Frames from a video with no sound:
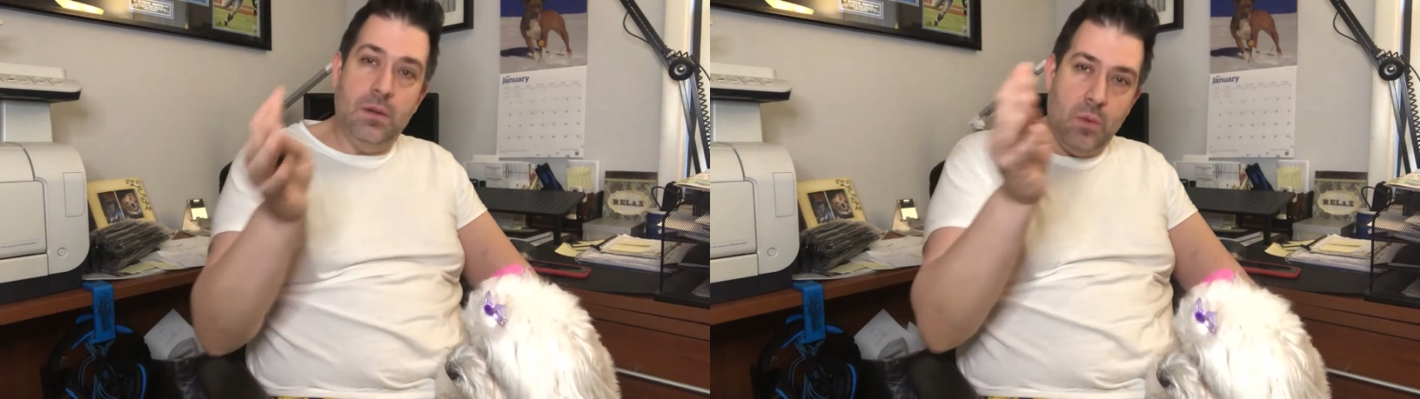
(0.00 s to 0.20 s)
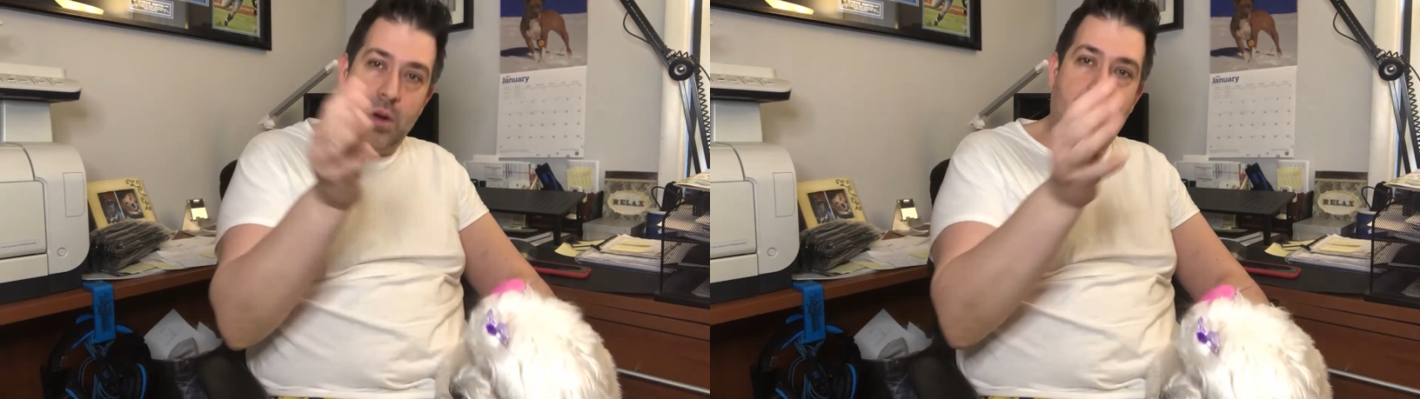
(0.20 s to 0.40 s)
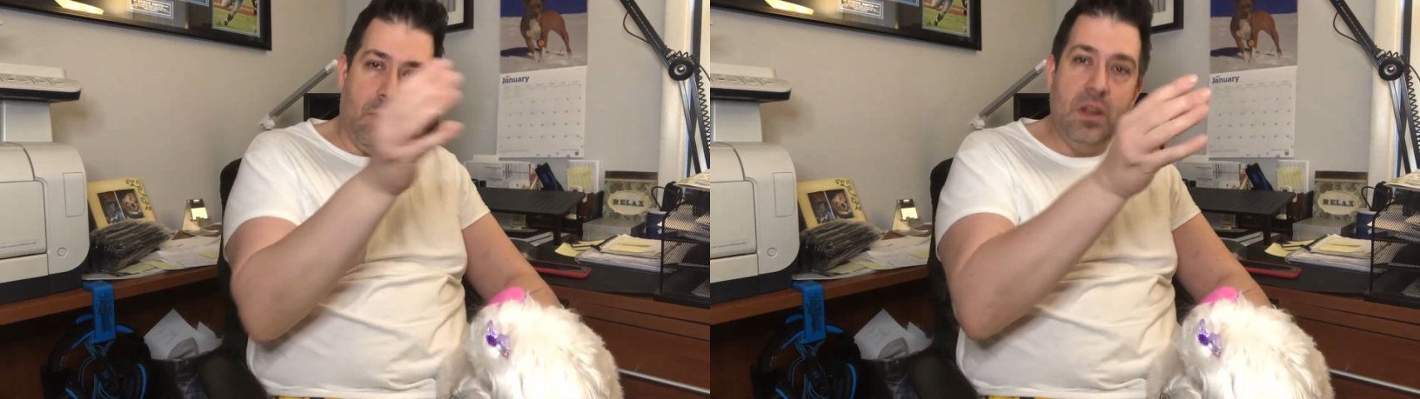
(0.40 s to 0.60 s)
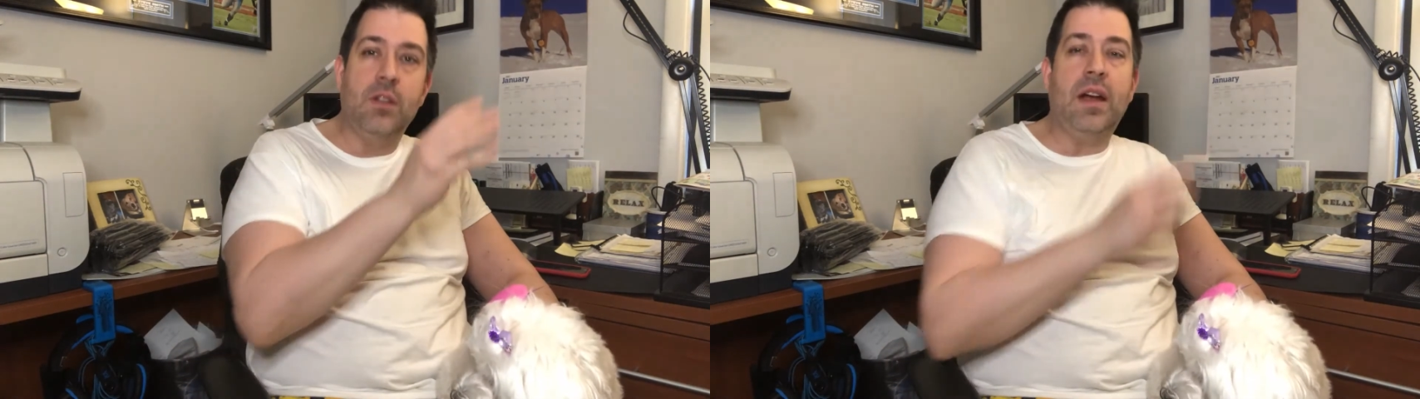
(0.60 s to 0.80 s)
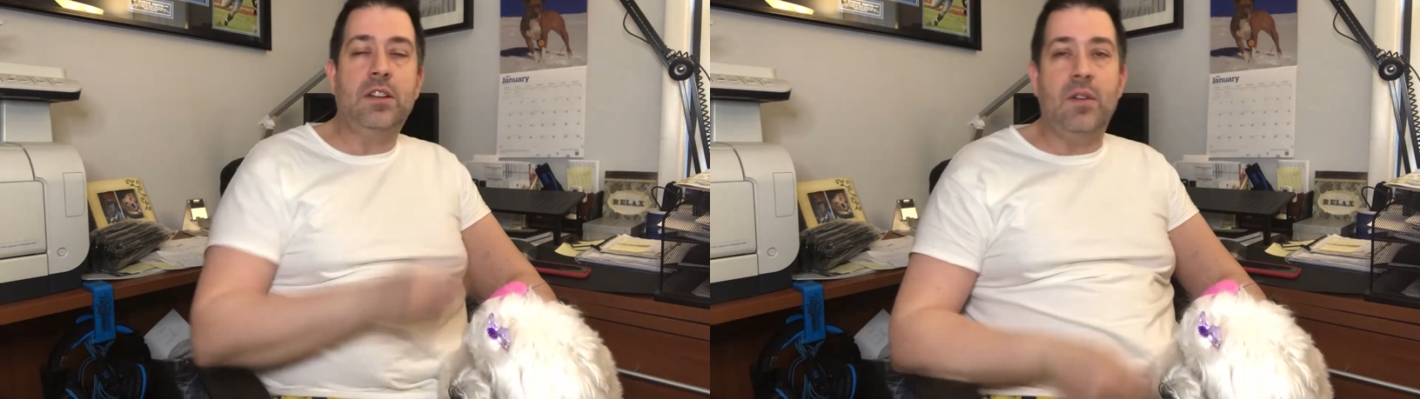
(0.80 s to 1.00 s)
we're going in the
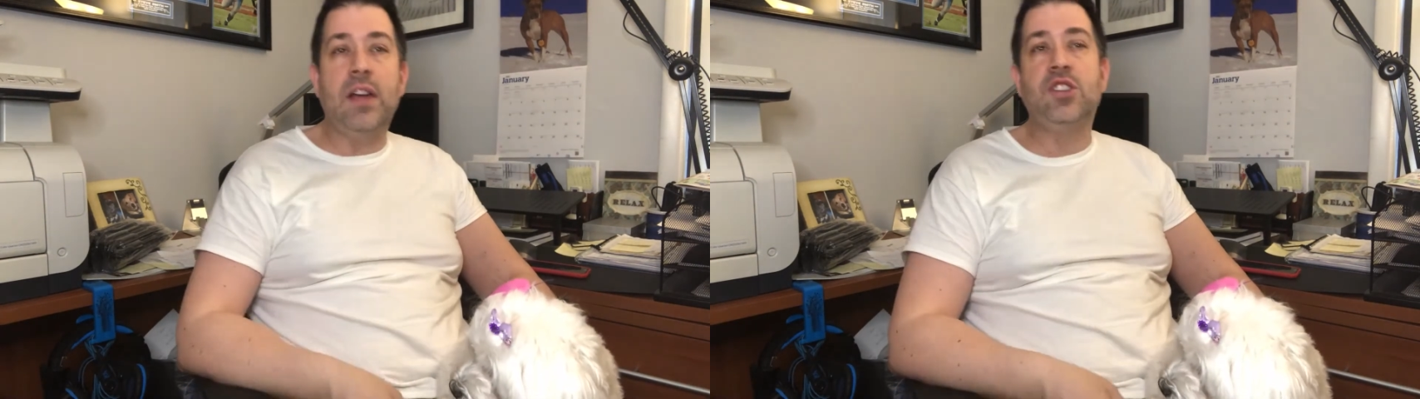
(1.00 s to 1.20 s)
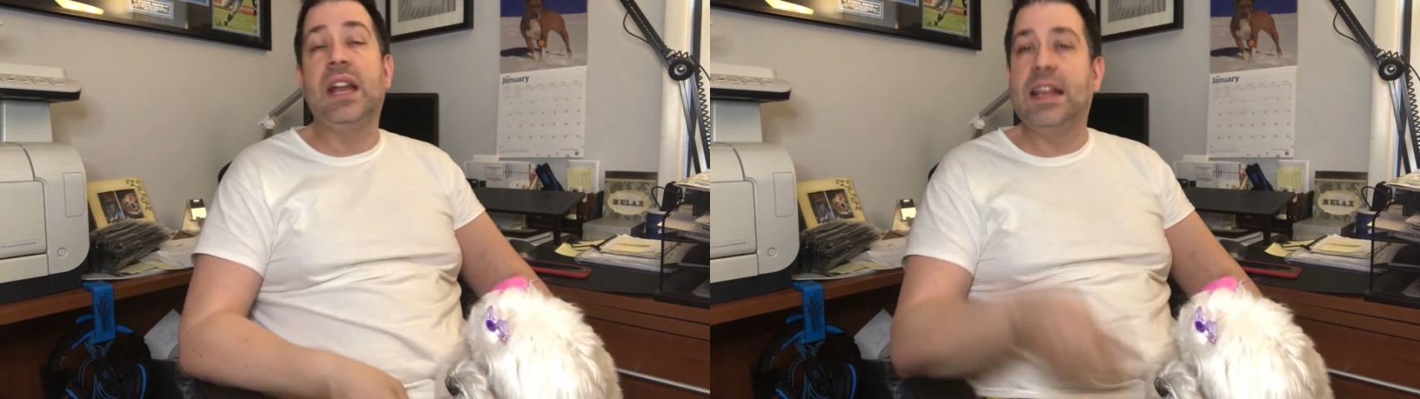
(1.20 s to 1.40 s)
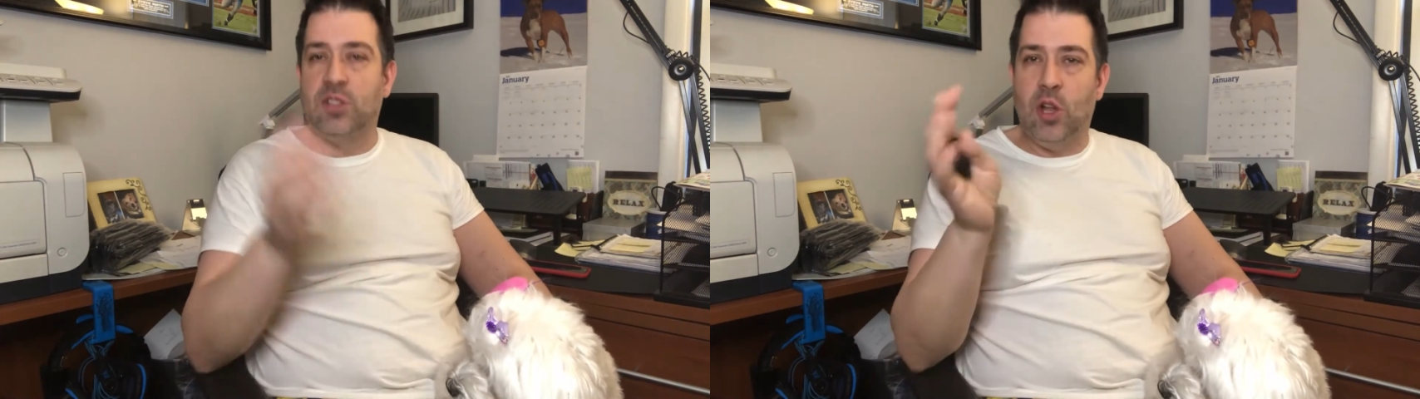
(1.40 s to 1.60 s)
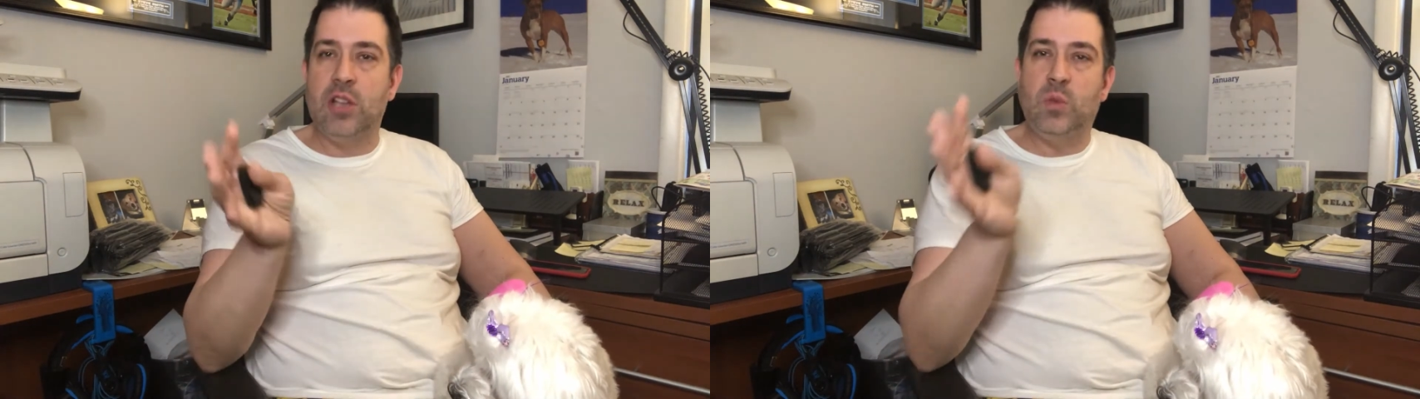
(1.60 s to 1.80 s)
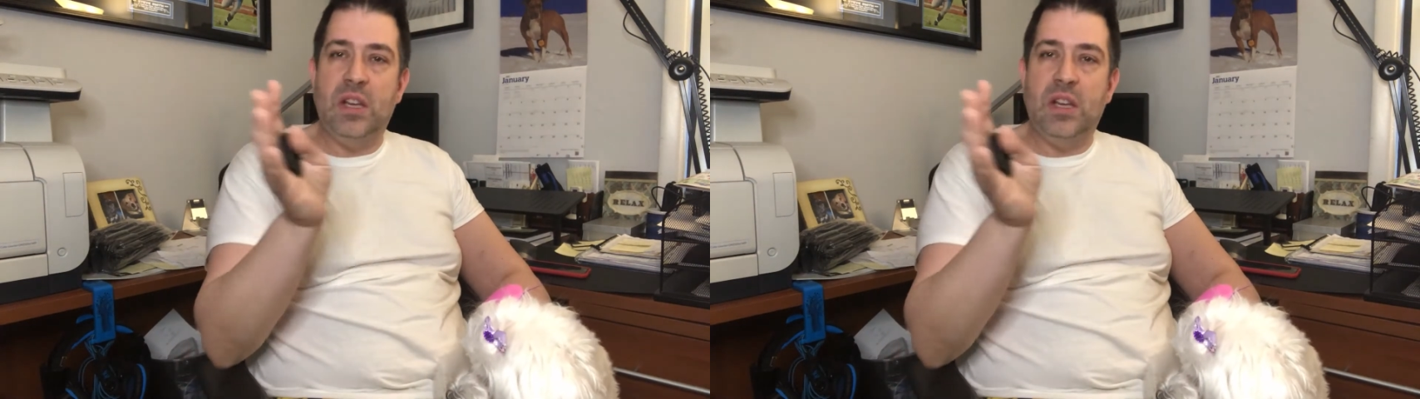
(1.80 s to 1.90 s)
right direction as long as we